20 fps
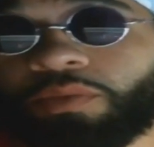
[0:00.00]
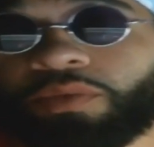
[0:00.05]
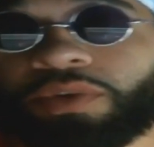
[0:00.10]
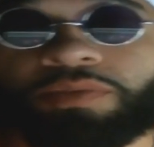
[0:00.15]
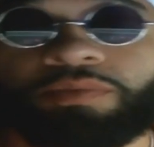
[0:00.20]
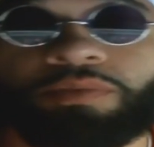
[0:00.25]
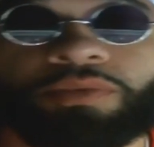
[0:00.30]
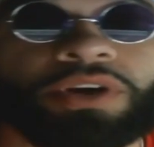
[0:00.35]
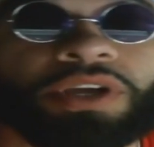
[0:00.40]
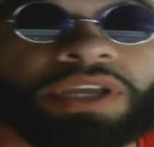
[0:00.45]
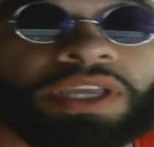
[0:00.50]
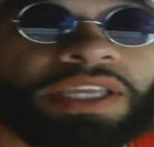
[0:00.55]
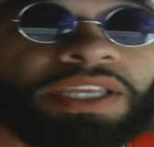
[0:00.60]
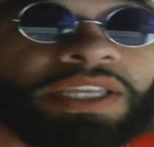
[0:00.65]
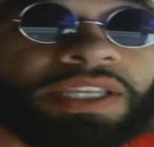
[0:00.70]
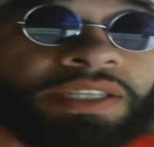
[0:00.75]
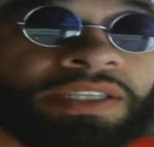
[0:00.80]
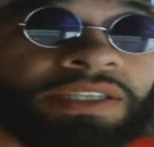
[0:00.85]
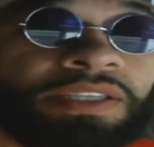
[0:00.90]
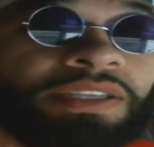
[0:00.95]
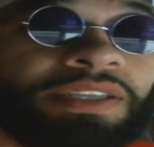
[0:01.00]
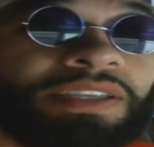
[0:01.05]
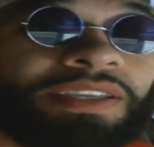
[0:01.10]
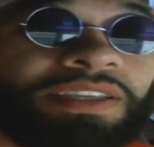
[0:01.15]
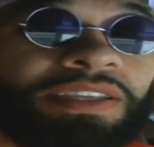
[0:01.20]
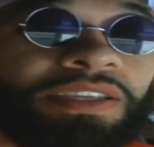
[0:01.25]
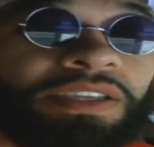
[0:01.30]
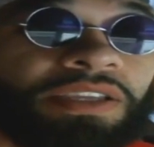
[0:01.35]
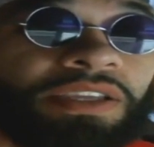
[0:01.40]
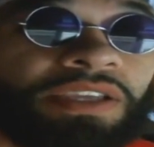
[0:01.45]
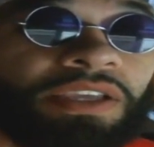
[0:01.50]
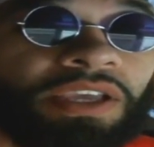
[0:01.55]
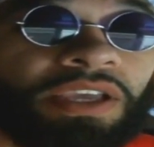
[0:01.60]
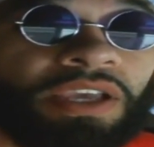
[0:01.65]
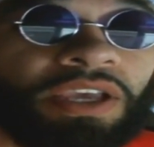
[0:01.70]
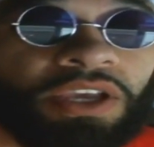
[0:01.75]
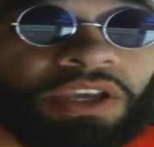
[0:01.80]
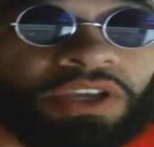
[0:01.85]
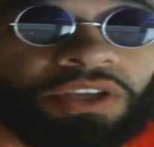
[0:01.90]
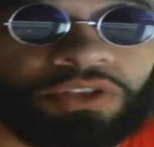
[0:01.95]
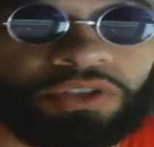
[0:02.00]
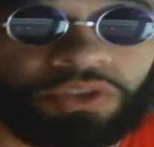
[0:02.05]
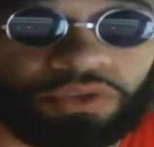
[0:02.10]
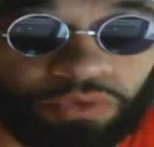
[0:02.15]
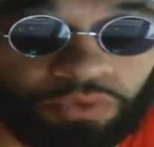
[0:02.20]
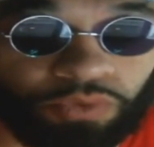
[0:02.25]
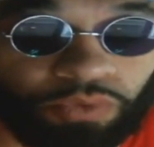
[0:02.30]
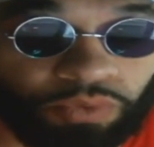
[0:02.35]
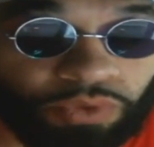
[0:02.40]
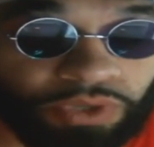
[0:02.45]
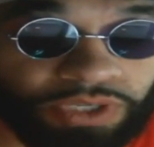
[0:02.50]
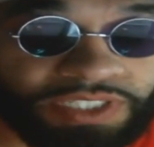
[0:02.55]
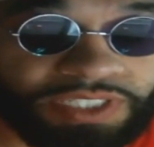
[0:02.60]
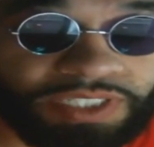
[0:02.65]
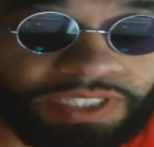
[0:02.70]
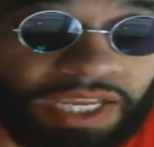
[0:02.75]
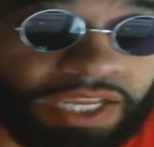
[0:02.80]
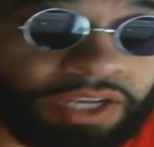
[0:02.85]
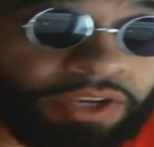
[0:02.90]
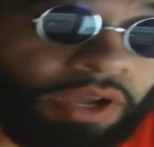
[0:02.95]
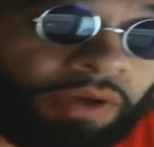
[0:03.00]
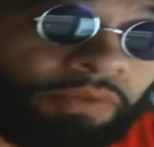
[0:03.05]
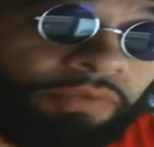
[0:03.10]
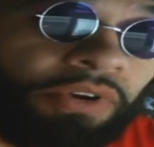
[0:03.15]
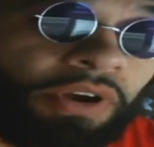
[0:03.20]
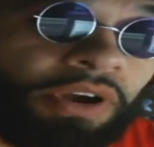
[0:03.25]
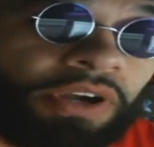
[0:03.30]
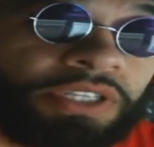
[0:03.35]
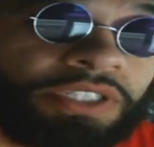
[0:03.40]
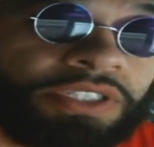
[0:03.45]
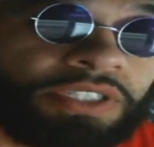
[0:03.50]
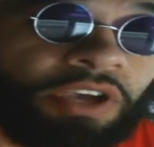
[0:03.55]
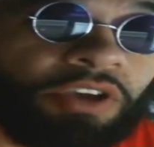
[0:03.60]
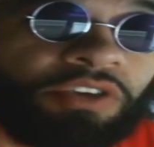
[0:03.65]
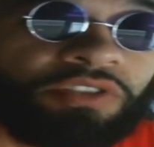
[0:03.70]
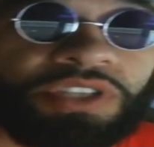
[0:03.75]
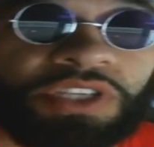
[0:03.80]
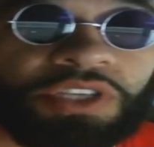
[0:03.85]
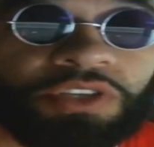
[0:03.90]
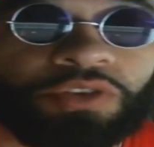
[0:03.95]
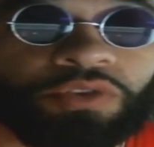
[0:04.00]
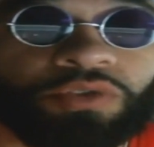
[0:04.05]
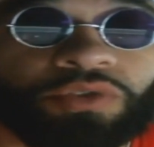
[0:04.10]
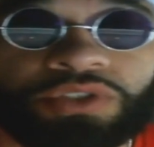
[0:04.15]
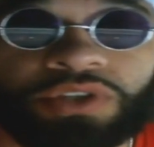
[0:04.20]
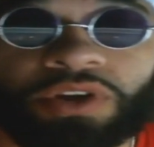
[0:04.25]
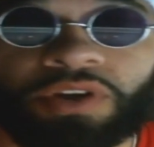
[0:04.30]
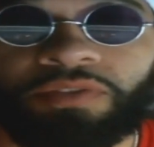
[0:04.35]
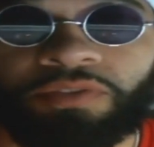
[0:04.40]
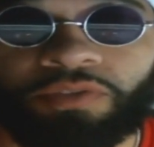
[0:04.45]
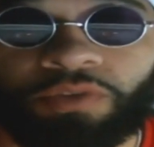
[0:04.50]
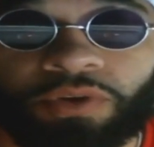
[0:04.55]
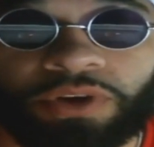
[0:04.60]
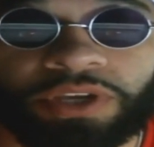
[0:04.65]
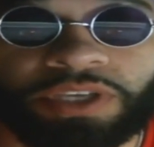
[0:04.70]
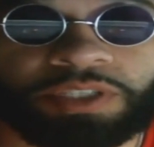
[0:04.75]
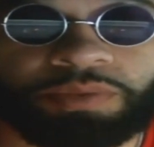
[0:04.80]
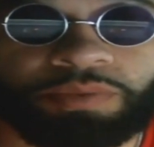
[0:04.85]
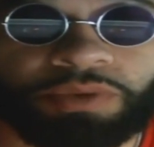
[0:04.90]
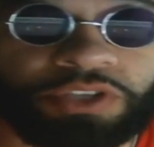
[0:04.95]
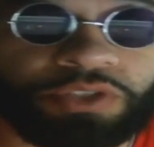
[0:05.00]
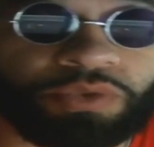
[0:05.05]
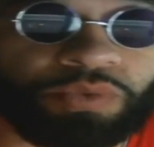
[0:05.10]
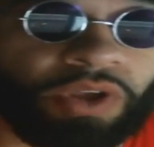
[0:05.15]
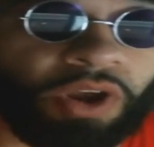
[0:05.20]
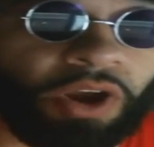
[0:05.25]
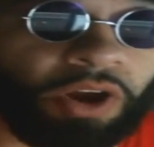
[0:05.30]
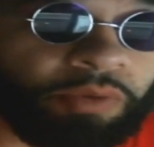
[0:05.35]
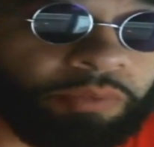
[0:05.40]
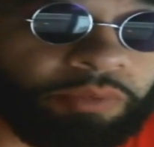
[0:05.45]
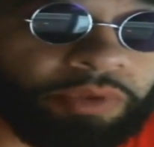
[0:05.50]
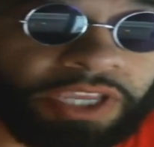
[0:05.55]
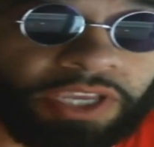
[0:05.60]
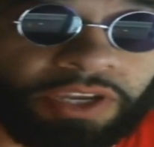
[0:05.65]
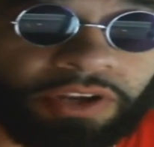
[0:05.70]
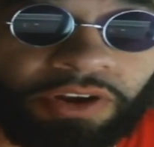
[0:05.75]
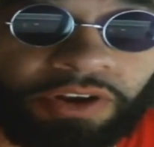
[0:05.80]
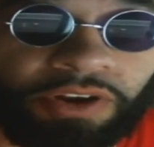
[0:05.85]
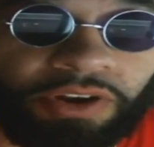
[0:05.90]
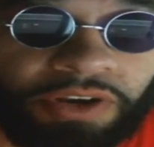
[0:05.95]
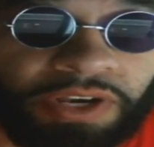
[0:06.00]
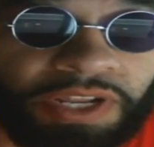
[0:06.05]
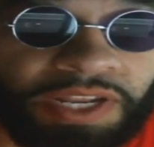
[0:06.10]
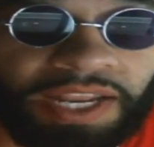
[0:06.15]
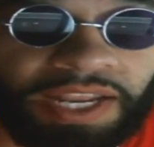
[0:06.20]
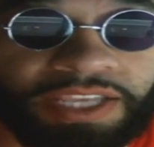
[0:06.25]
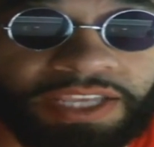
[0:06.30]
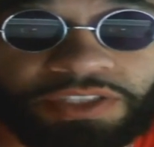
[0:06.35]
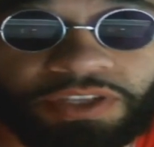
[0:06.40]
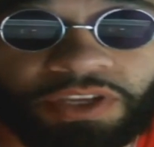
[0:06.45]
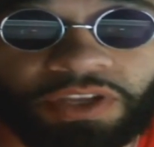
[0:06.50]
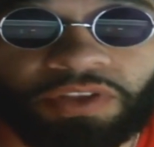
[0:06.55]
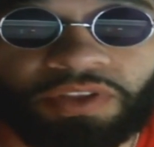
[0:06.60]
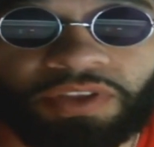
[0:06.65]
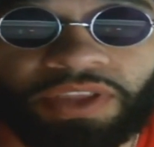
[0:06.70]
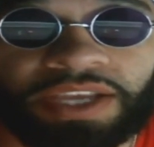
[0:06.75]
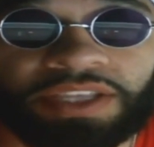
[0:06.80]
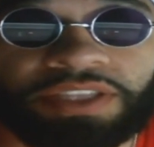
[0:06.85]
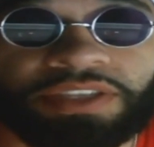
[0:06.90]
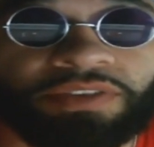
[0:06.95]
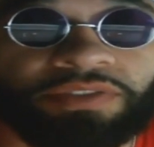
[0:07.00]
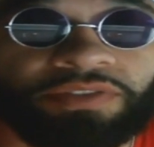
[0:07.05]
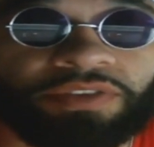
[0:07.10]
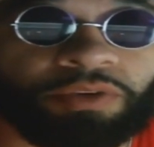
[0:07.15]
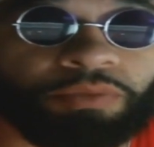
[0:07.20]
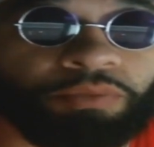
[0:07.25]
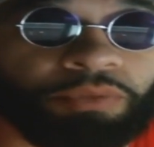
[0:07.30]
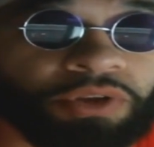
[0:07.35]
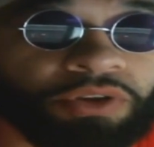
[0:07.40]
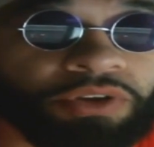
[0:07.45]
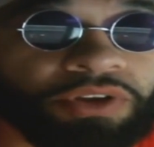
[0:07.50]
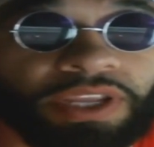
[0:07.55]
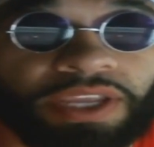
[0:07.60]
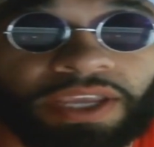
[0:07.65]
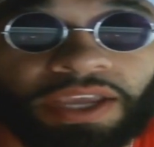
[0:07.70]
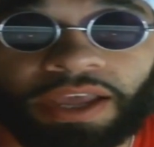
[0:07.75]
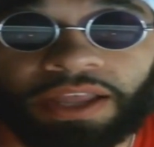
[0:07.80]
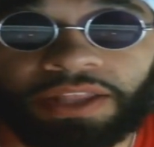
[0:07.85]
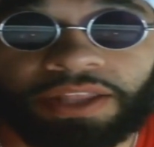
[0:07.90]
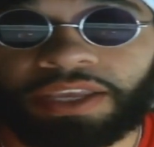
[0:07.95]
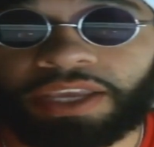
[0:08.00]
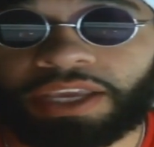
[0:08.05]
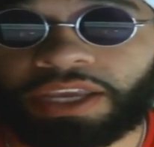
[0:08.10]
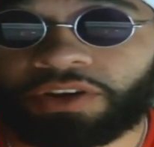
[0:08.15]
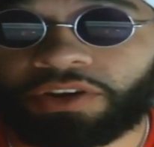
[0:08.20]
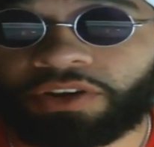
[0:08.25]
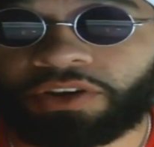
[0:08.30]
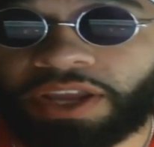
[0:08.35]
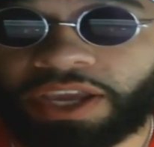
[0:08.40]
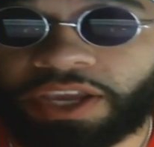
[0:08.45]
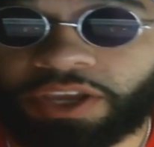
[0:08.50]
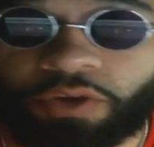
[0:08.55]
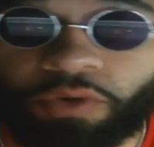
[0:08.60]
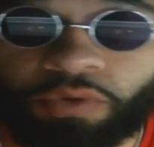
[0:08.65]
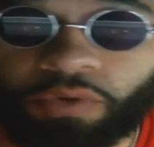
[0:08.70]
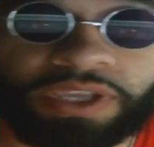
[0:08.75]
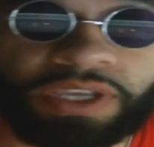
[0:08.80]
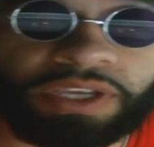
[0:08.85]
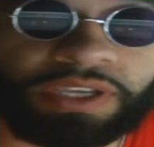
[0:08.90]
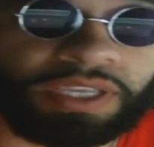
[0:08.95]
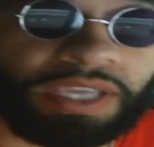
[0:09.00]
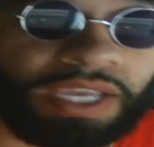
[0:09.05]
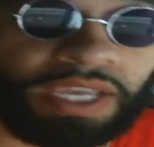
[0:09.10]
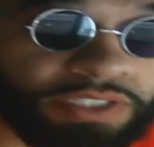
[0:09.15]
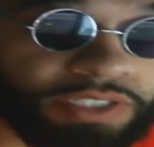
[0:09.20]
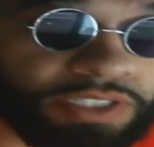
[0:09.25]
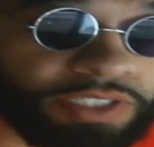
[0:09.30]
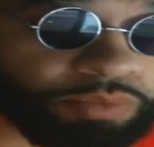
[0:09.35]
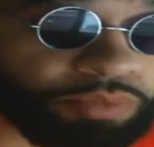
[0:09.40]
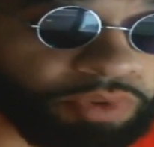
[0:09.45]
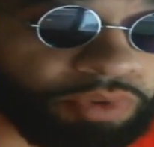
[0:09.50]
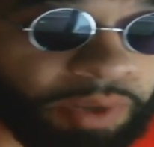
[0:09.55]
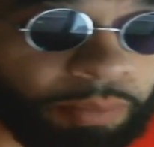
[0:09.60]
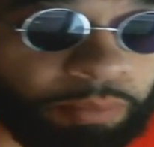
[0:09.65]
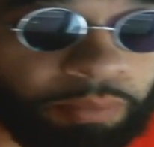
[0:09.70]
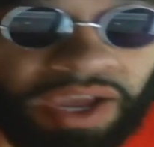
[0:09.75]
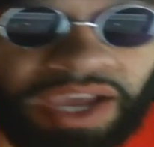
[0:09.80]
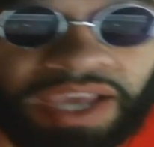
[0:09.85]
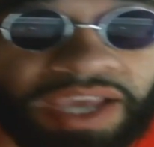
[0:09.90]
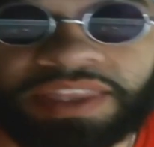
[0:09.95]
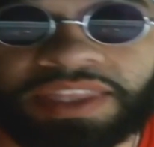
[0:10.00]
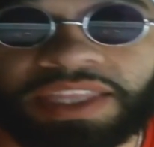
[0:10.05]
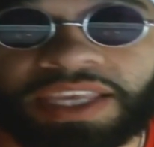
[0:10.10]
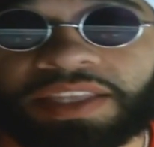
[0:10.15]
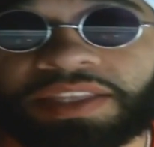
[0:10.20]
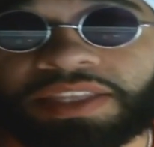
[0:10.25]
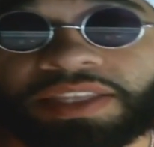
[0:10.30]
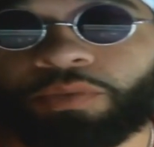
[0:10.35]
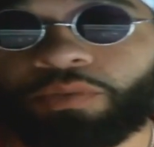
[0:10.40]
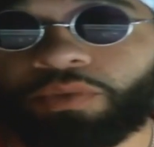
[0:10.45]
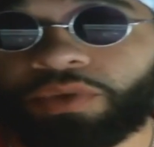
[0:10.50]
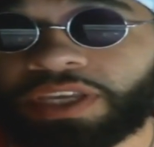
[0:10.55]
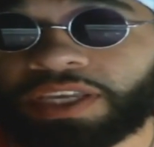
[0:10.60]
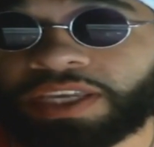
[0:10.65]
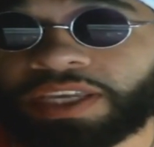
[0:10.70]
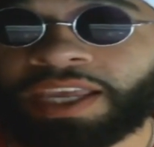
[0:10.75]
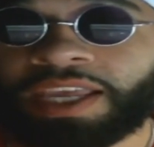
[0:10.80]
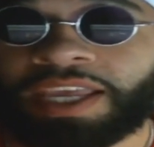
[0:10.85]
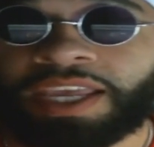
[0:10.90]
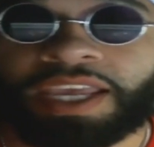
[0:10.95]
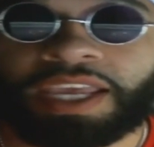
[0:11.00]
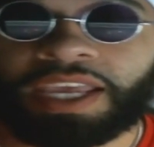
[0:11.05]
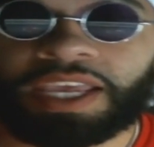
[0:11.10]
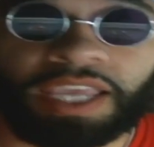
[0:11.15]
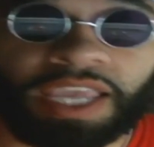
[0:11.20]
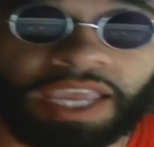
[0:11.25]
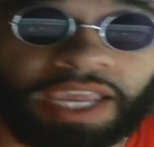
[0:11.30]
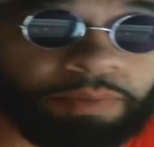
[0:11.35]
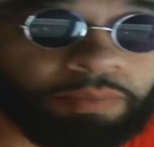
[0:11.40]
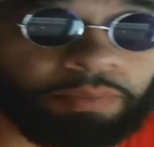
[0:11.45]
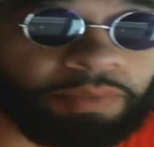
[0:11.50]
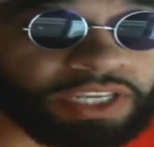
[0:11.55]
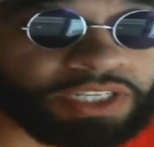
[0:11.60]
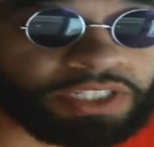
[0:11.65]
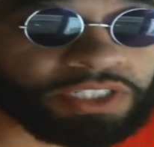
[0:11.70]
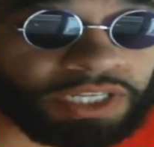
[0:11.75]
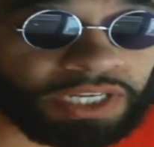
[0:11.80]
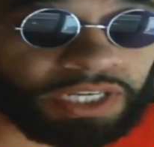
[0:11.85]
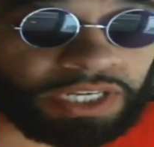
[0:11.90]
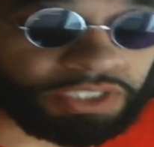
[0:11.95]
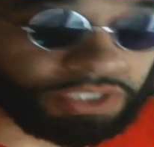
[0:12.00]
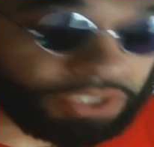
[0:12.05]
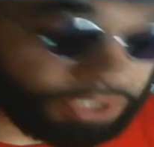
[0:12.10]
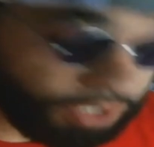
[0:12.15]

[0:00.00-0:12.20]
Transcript: we put in to stand up for ourselves and use our voice, because we are being heard. And a collective community on the internet going against this problem, I think that we can make change.